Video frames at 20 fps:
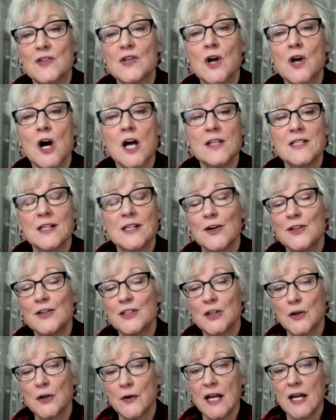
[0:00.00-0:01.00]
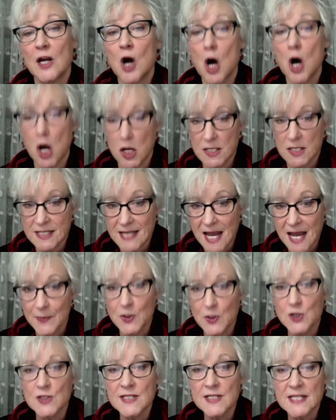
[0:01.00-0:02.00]
causing her to create
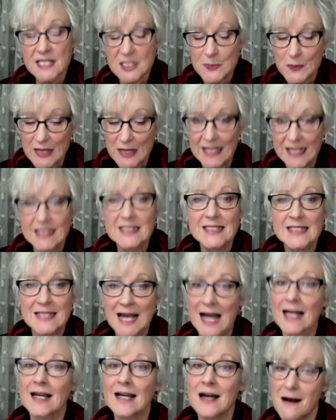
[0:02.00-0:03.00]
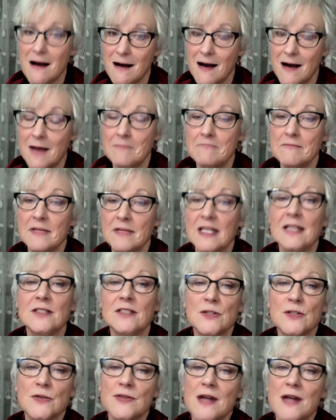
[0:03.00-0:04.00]
Alzheimer'sSpeaks.com in
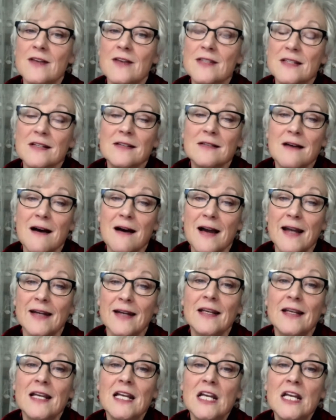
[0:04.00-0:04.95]
2009,